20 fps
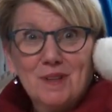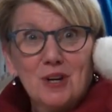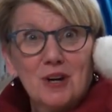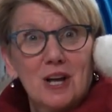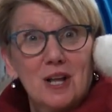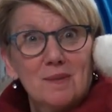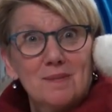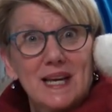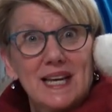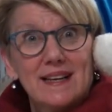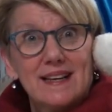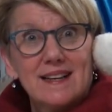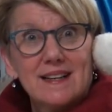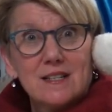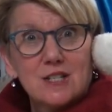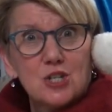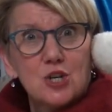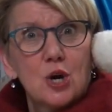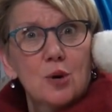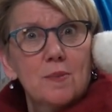they're all making
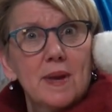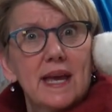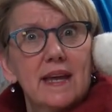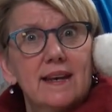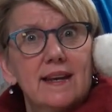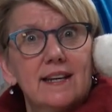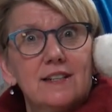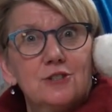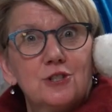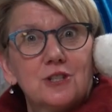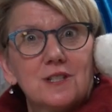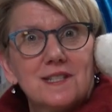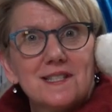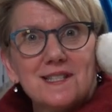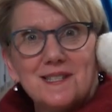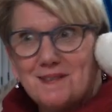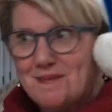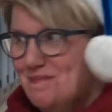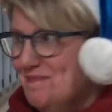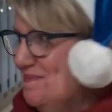snowman
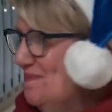angels.